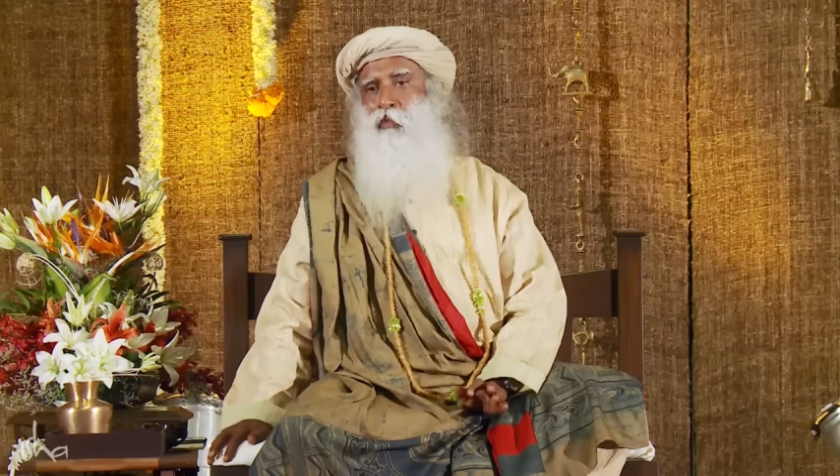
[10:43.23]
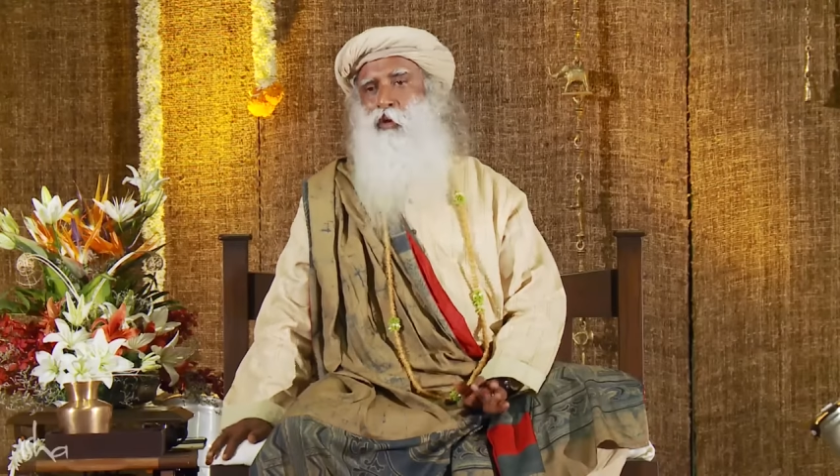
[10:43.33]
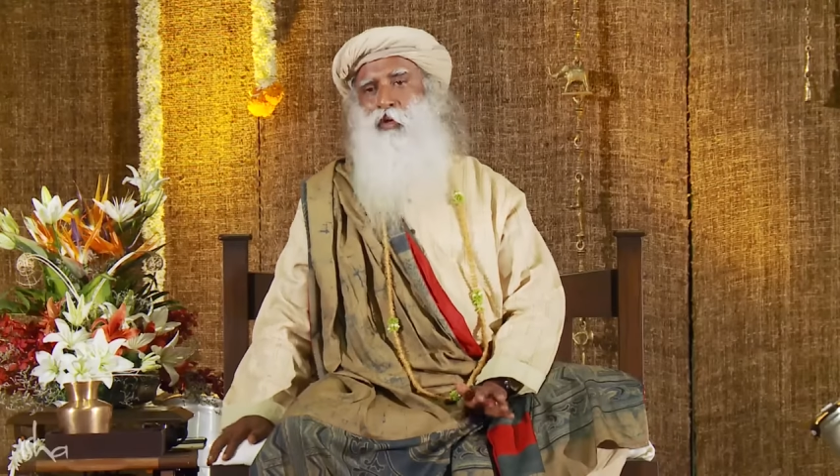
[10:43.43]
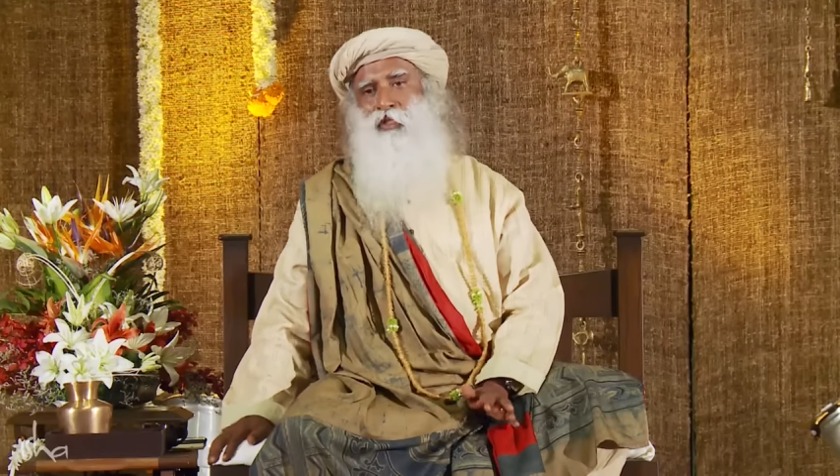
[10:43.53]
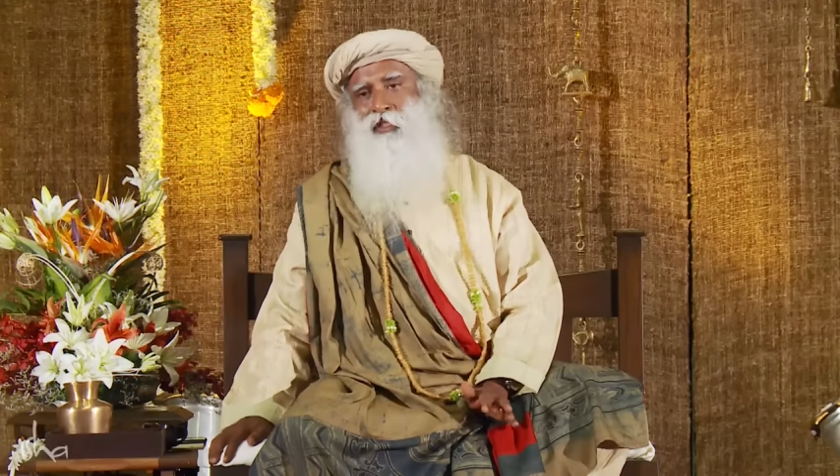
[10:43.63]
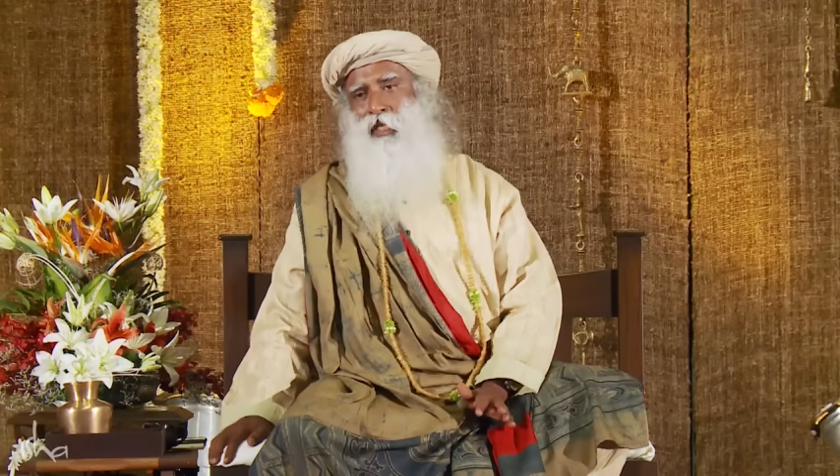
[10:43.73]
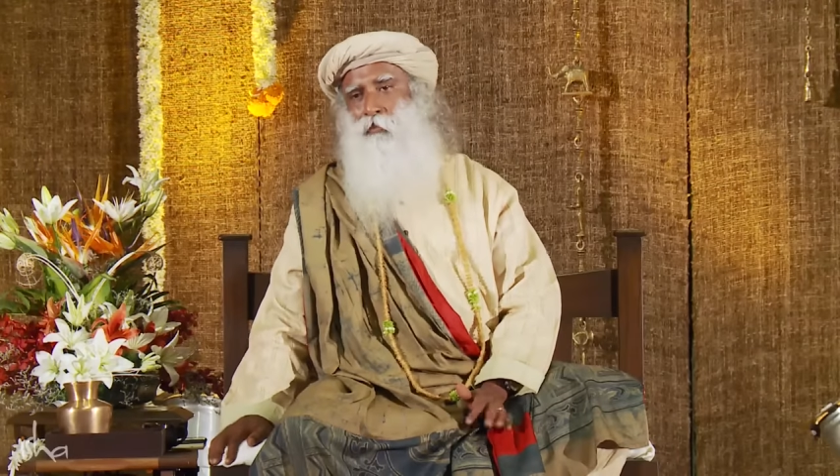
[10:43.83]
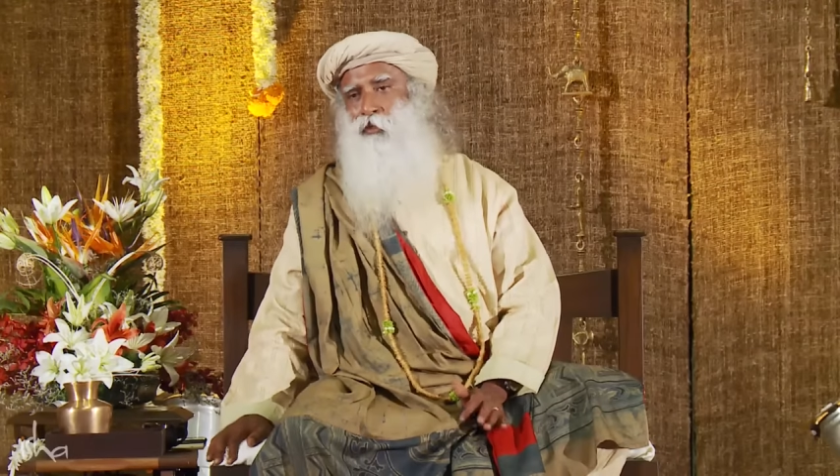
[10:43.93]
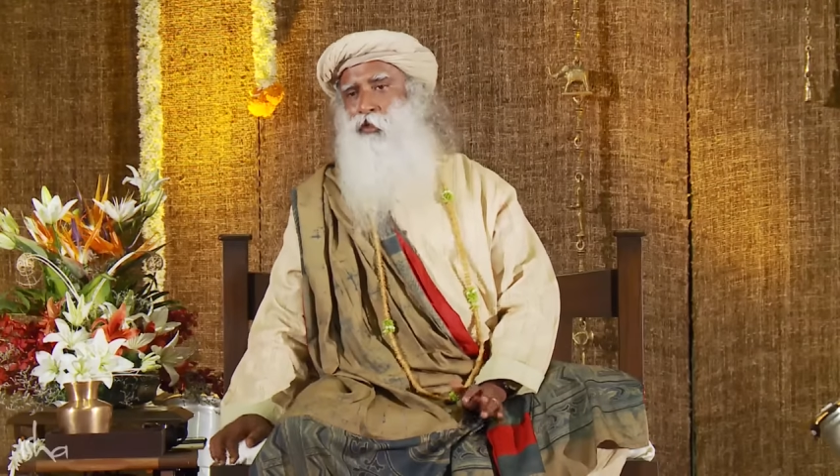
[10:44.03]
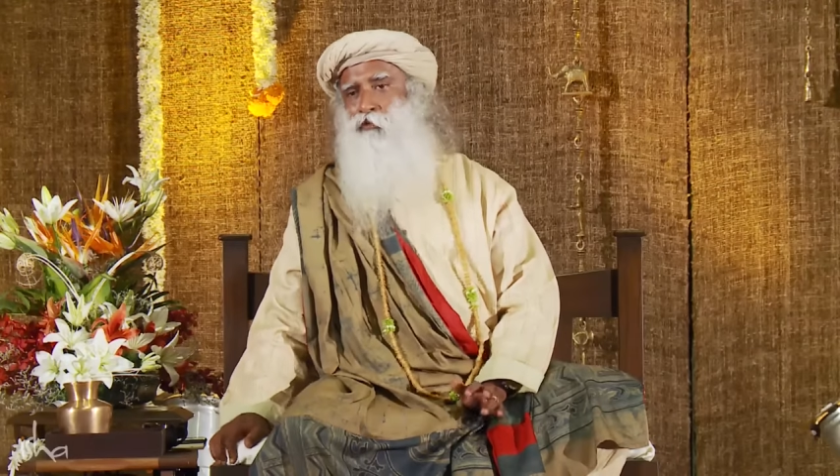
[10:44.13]

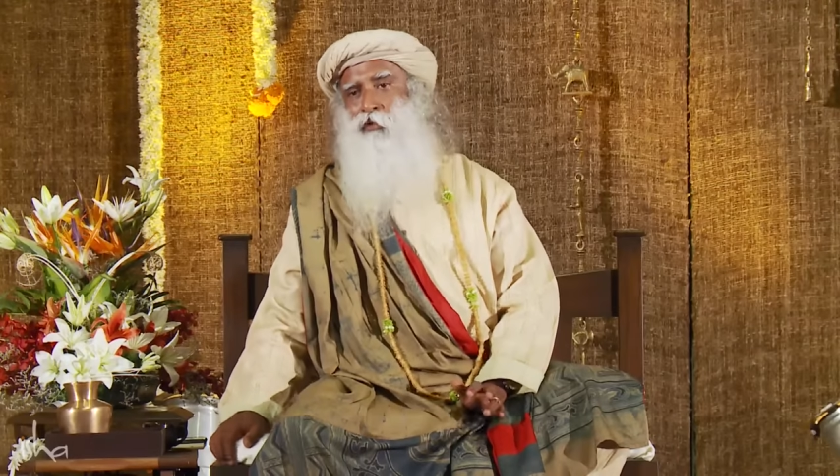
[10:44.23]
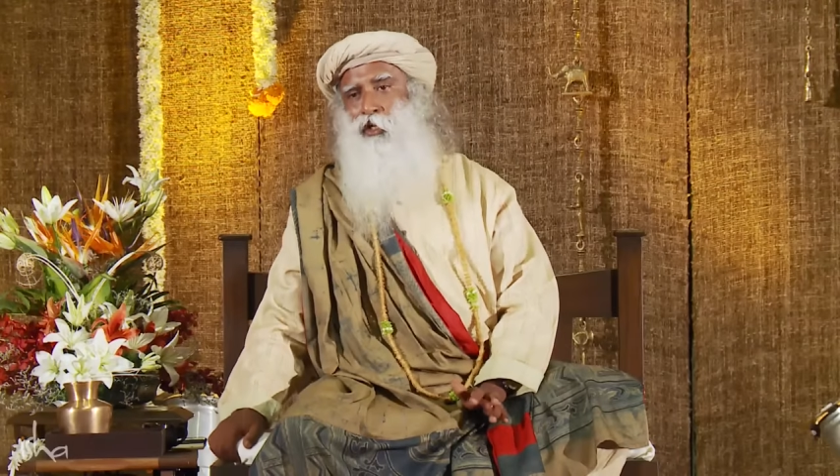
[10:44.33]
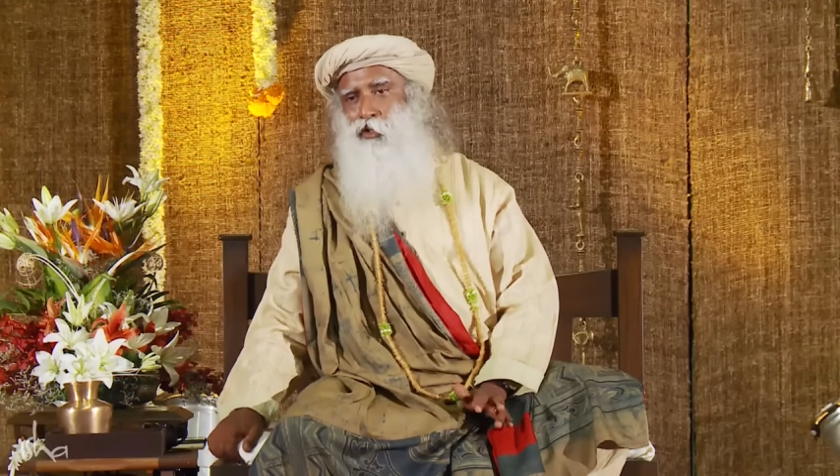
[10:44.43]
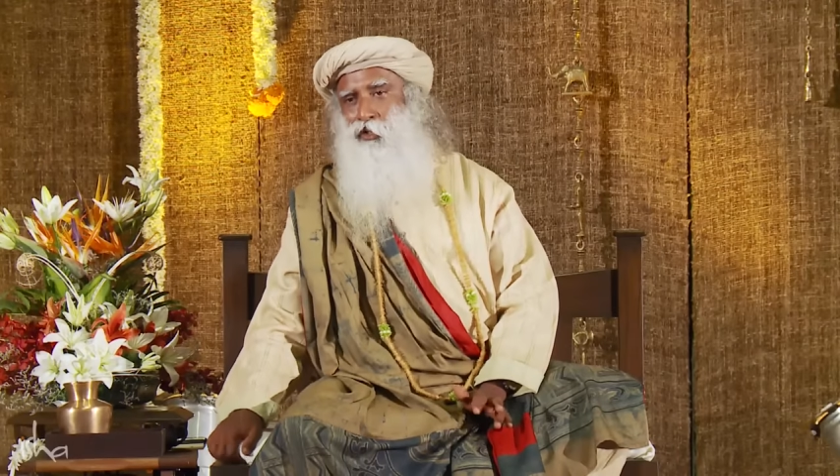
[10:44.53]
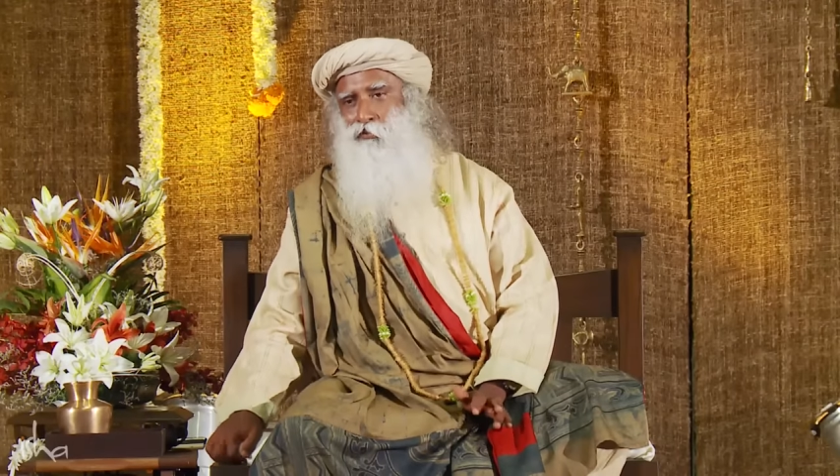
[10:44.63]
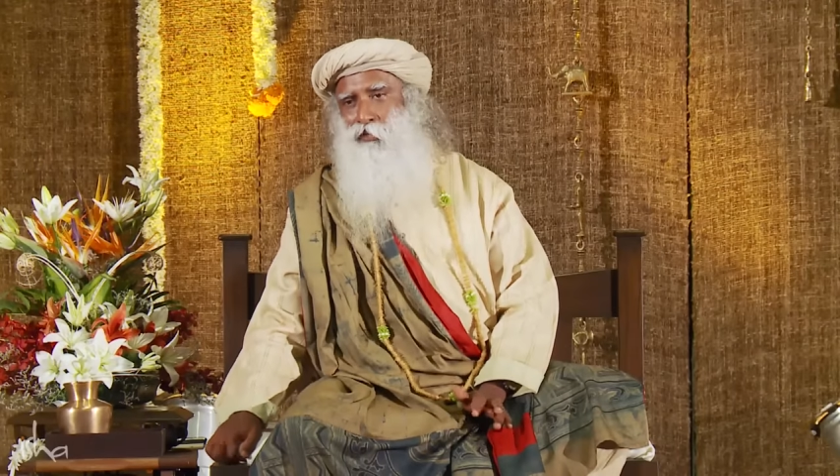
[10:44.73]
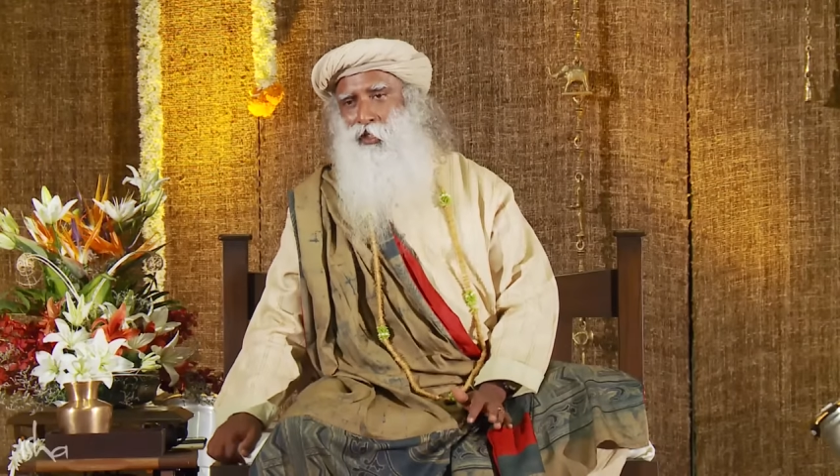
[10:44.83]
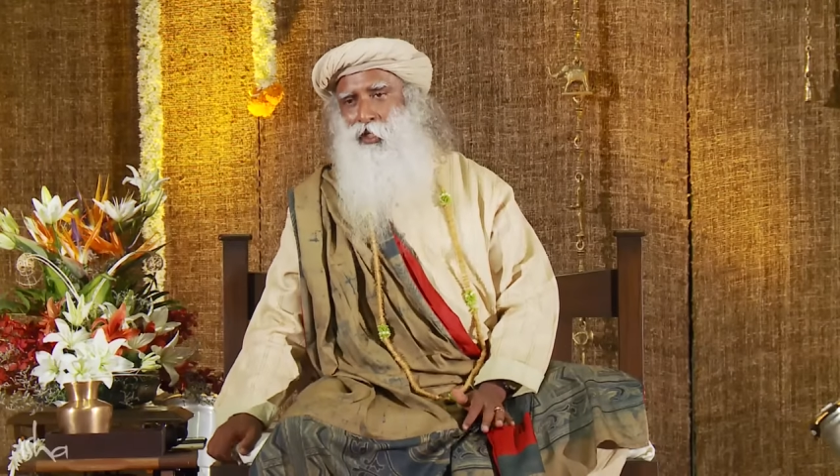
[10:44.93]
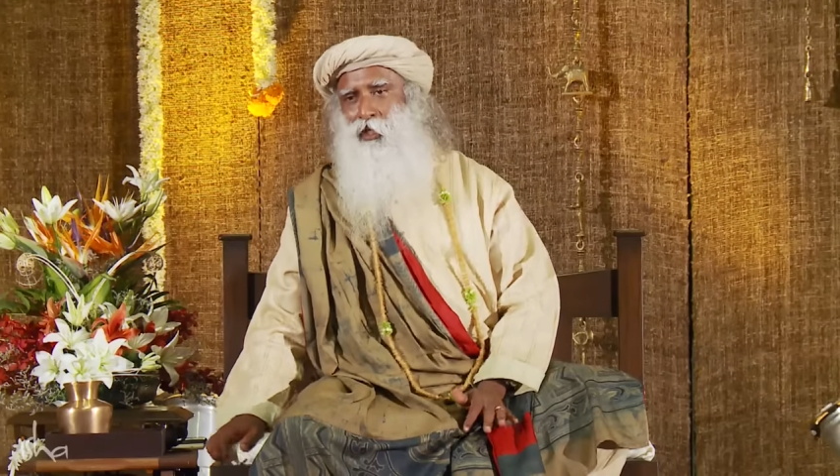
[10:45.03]
concept or philosophy,